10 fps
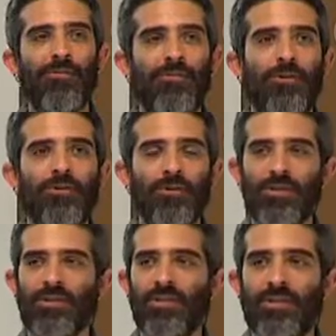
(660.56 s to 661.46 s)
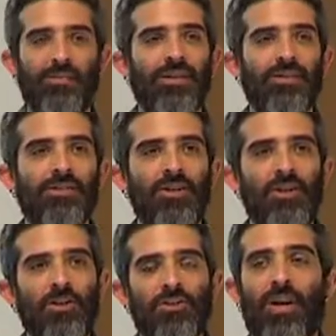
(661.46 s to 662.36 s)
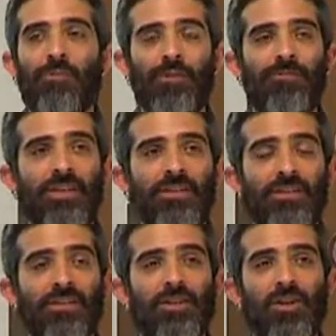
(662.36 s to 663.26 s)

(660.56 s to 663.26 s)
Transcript: the folks who are using Debian. So I want to fix it.